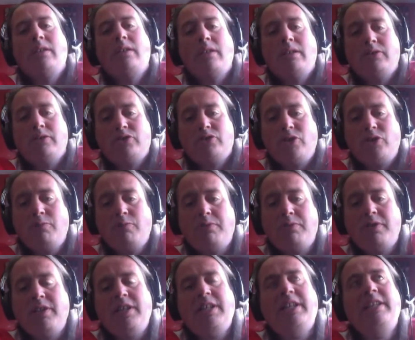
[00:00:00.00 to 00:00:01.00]
Super
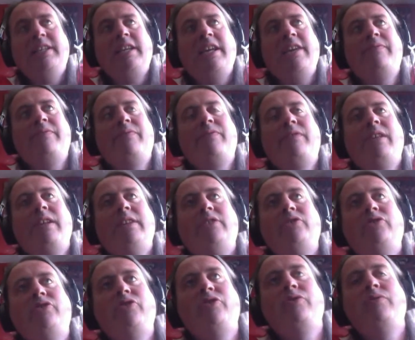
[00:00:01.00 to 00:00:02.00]
League if they
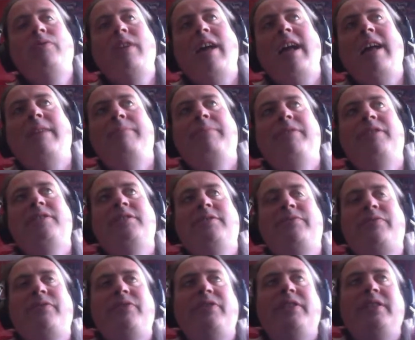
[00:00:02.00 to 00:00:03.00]
do that, because
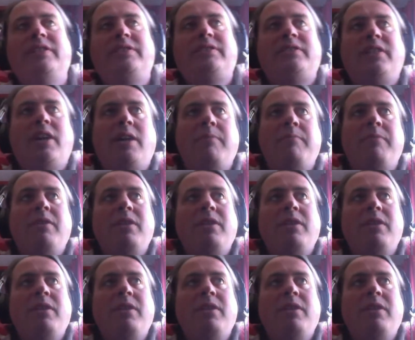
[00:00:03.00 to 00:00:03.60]
if it's even